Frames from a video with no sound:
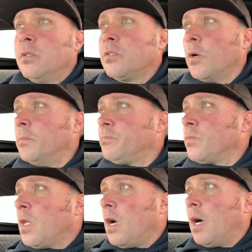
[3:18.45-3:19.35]
So
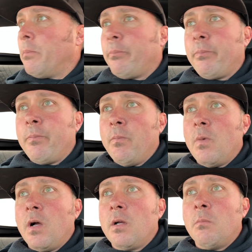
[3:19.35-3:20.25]

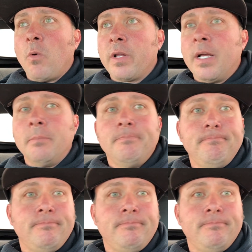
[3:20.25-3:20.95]
more to come.